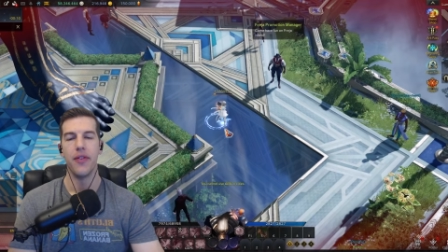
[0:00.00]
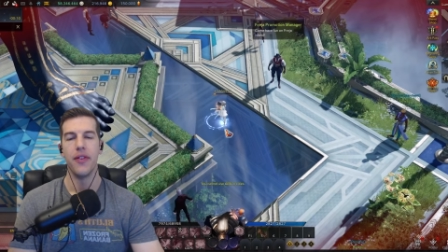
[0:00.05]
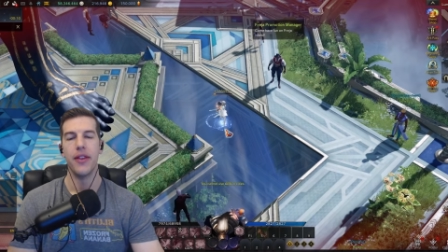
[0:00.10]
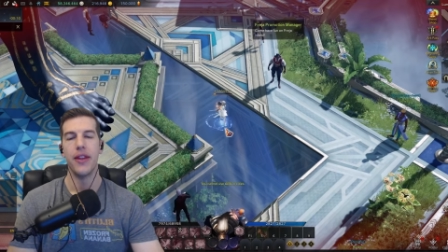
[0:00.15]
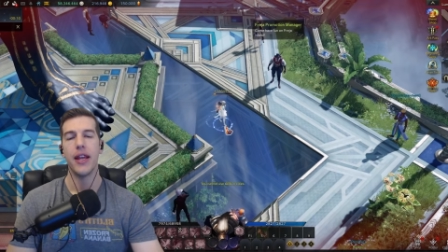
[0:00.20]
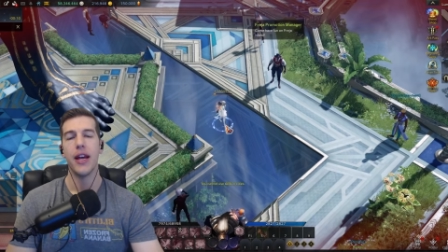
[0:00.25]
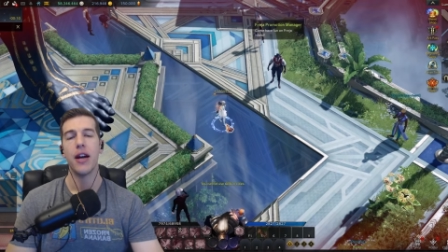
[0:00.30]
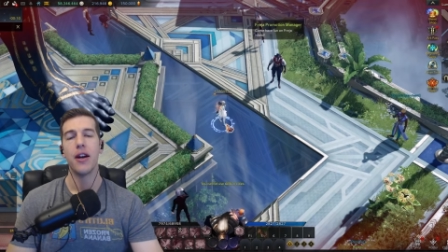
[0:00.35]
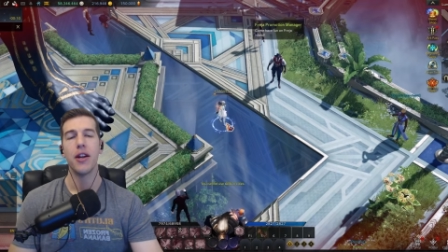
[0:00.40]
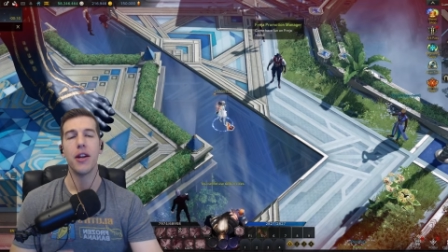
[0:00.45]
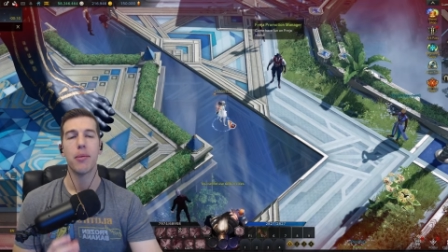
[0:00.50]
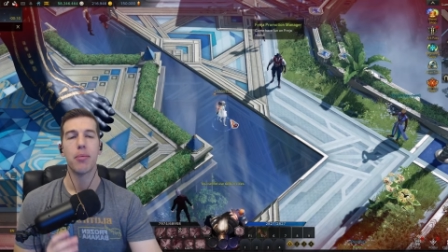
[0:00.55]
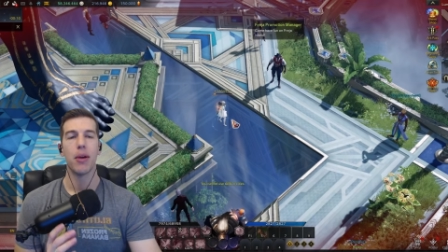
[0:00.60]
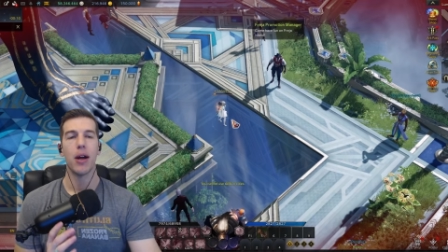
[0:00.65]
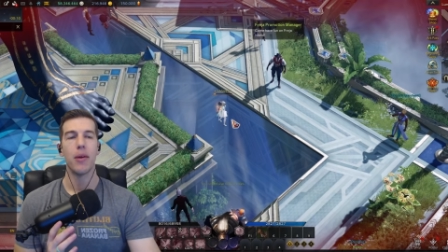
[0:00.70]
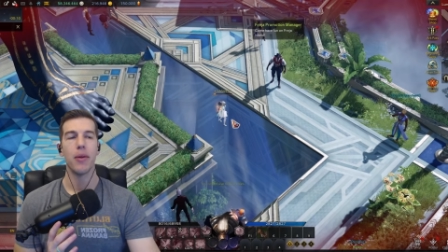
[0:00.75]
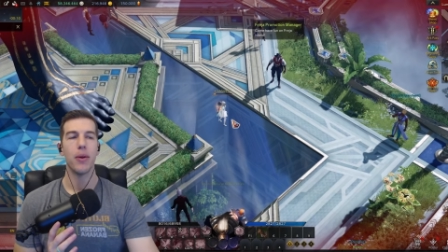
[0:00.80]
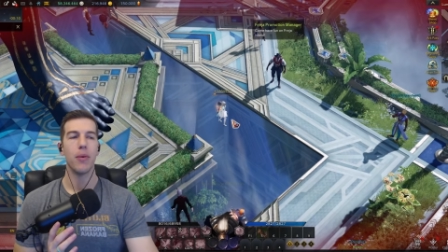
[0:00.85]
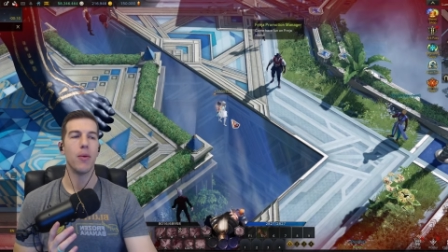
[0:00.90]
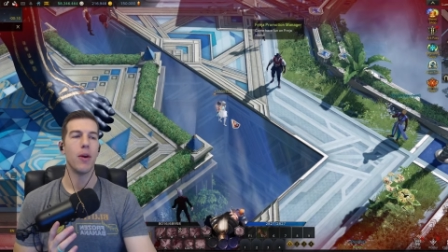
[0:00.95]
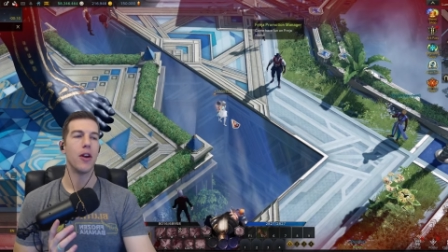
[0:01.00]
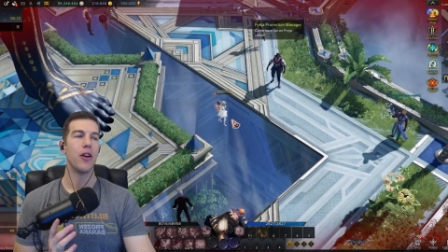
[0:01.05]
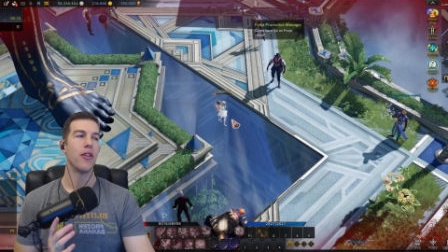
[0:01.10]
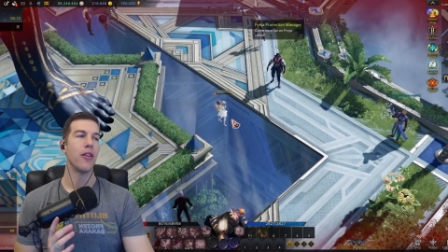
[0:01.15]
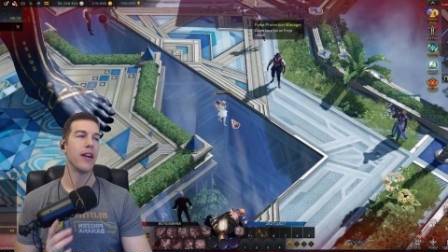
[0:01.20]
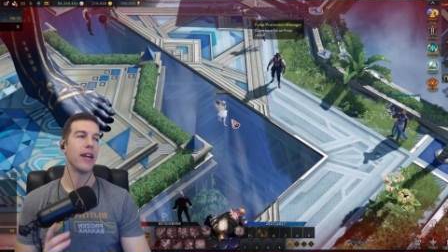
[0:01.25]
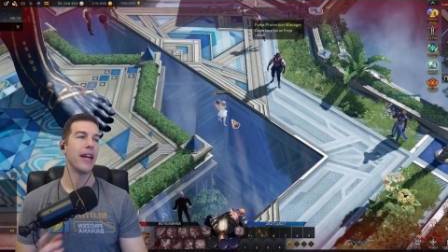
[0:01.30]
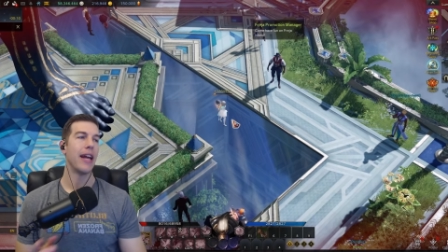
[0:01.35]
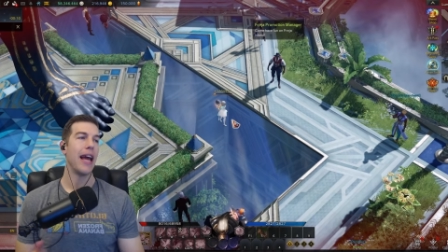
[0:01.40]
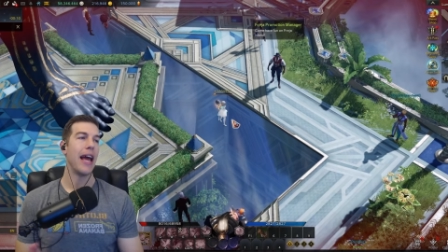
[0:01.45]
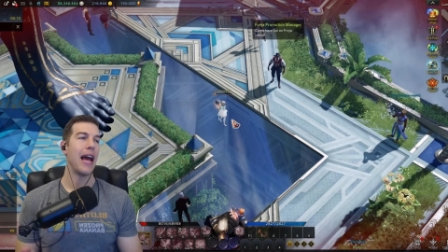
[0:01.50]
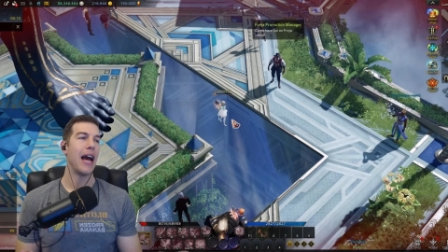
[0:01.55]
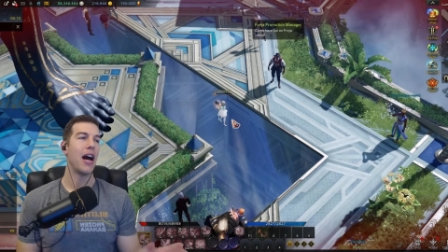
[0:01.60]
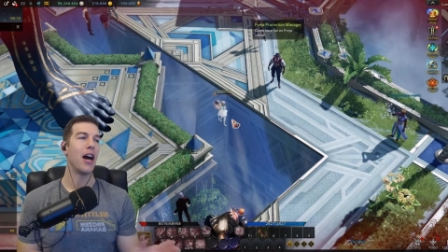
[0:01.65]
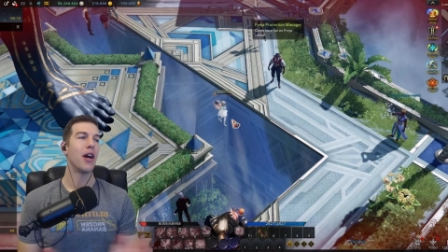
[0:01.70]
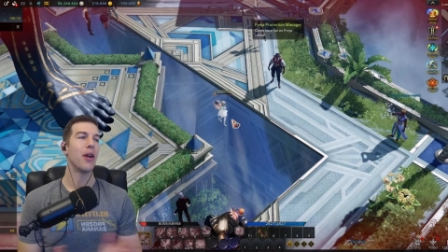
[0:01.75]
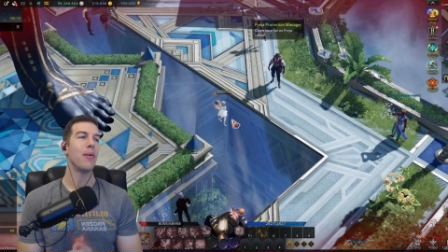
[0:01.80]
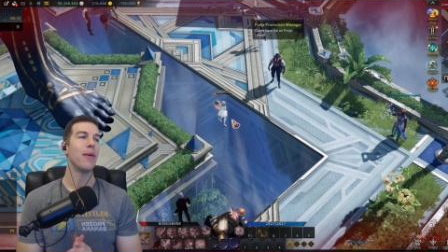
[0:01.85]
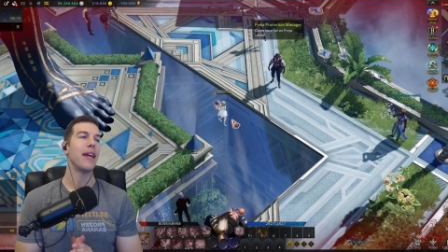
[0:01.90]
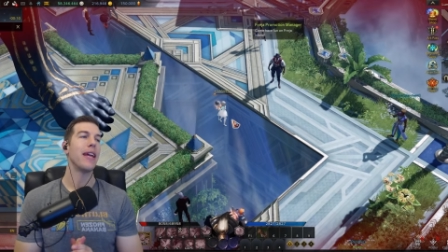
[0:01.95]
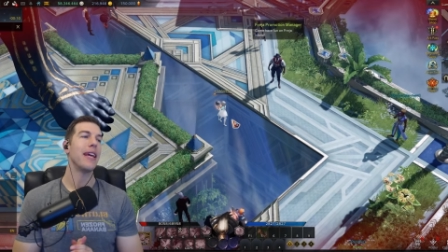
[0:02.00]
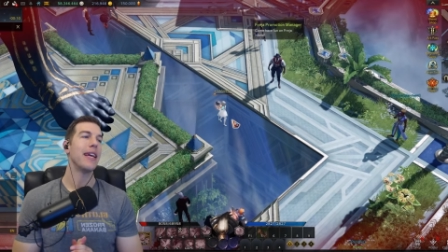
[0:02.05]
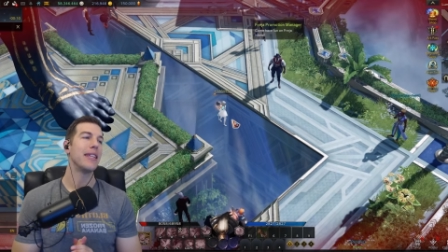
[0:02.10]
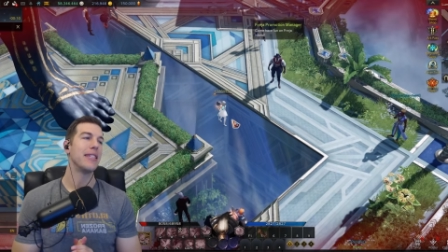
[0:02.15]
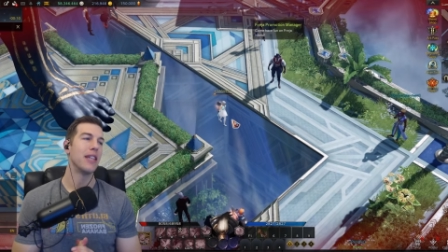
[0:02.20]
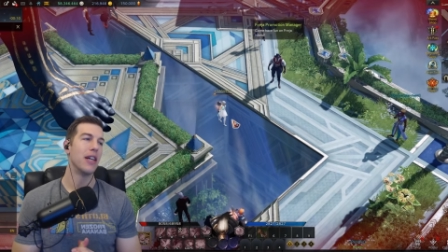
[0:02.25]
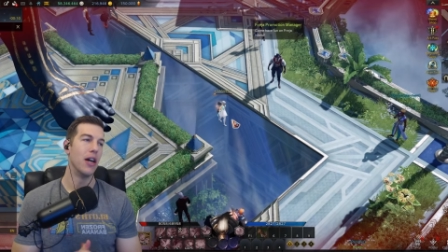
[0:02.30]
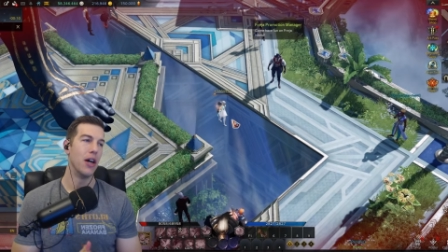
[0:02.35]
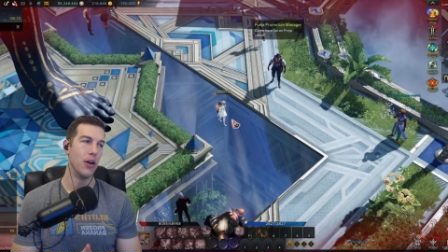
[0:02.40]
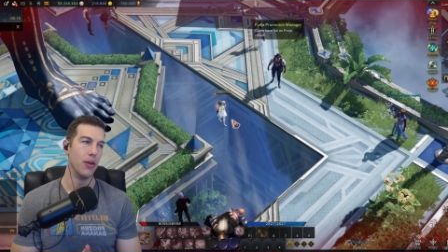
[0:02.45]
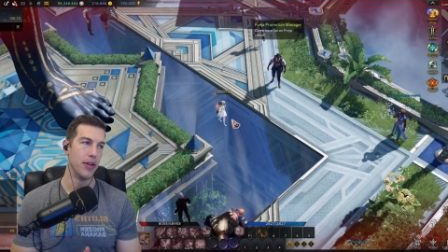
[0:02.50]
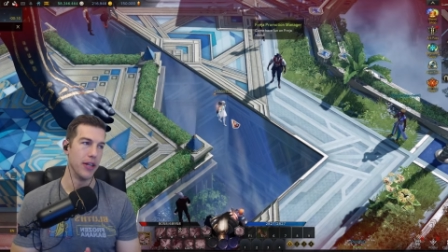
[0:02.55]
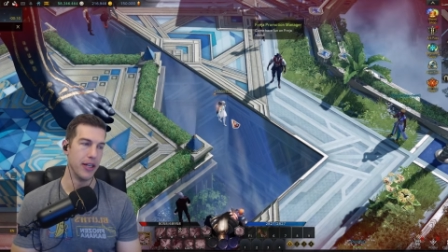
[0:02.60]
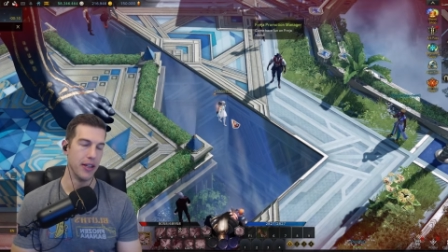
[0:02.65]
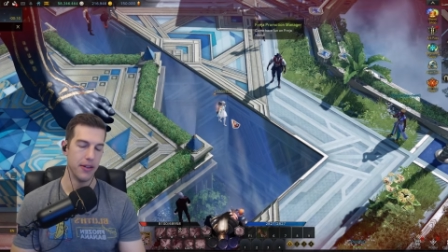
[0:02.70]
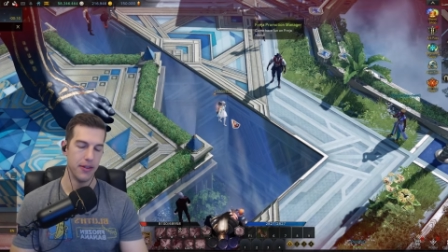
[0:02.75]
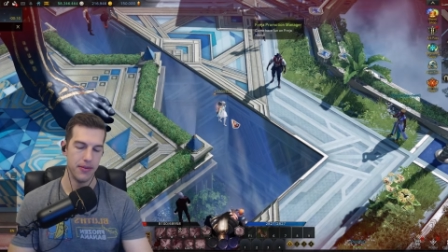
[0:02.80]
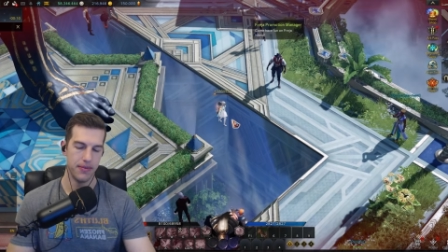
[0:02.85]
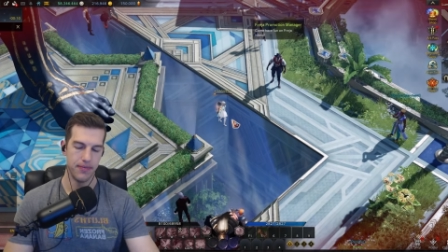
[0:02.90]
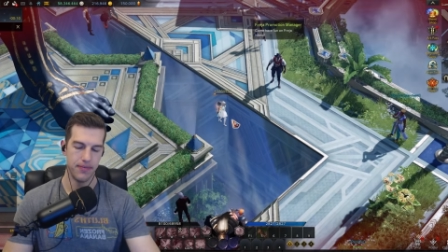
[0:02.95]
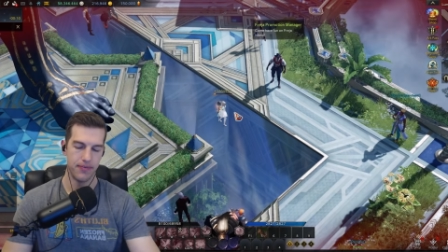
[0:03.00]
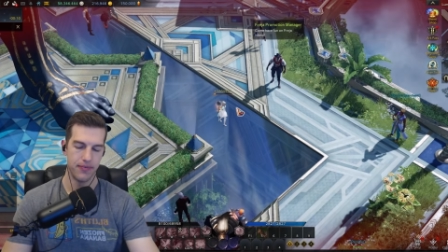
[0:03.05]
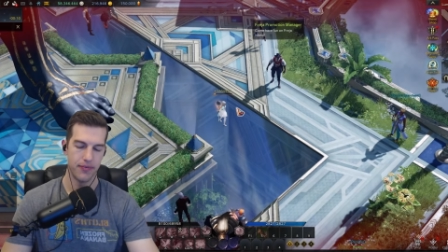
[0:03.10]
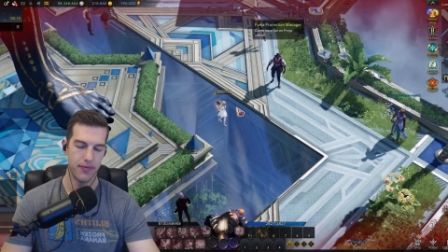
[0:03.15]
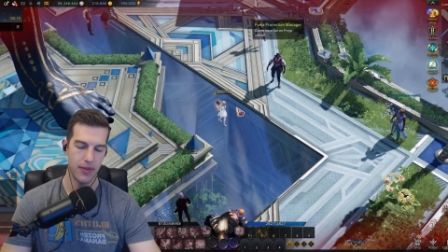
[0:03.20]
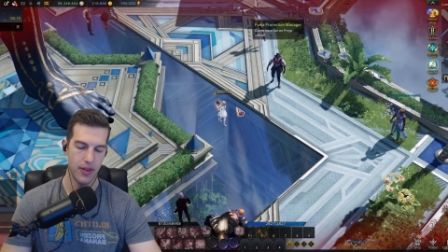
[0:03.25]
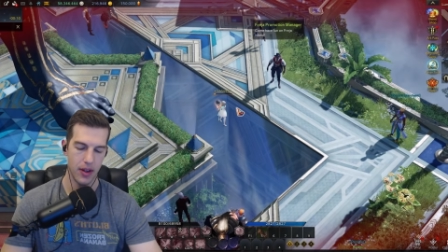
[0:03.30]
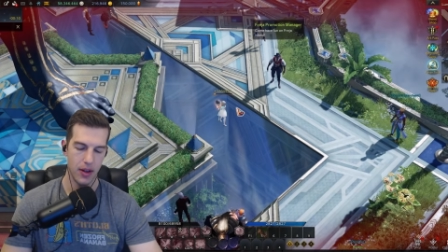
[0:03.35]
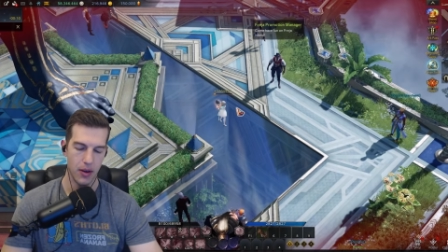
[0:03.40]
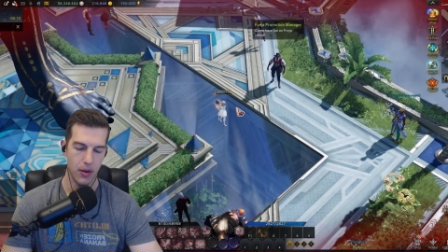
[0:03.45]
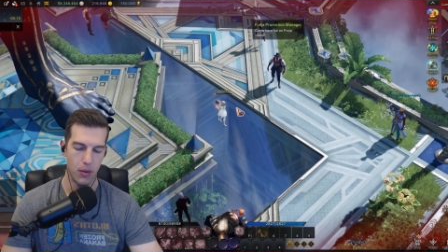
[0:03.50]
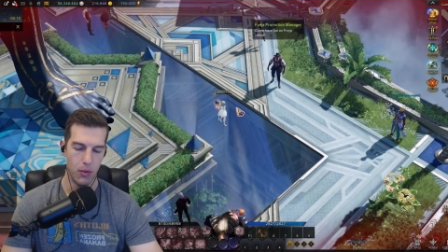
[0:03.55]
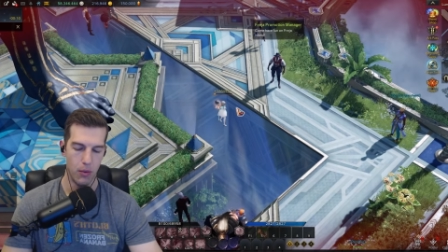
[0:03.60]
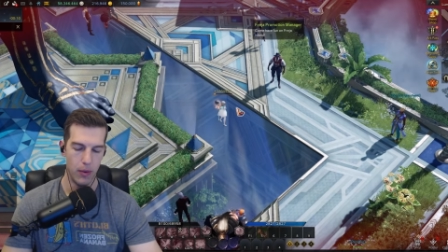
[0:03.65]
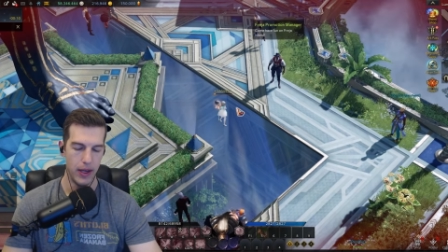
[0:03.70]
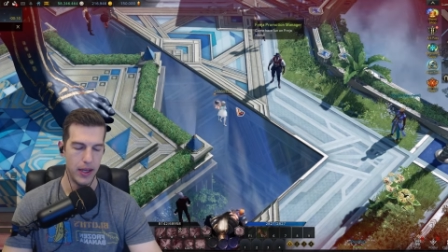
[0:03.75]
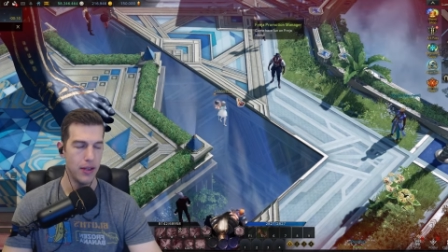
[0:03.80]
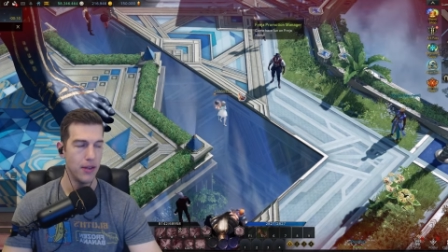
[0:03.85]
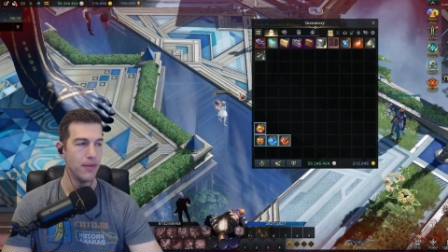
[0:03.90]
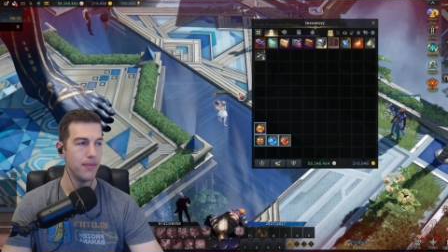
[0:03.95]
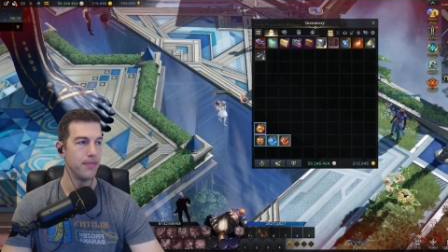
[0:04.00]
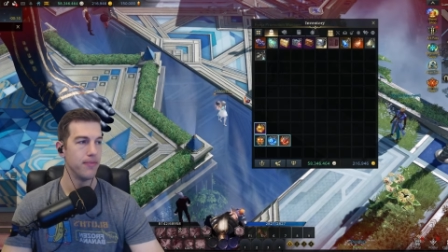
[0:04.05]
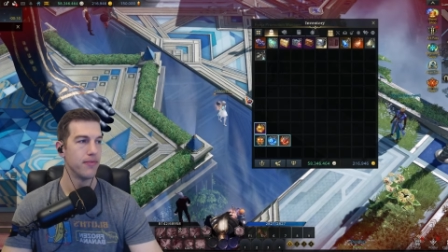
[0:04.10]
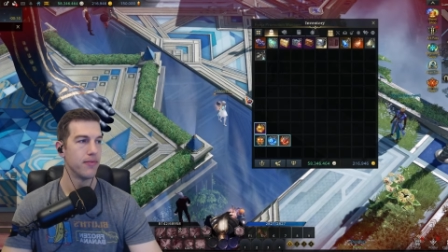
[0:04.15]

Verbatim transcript: Now you're probably wondering, how do we get to honing? Well,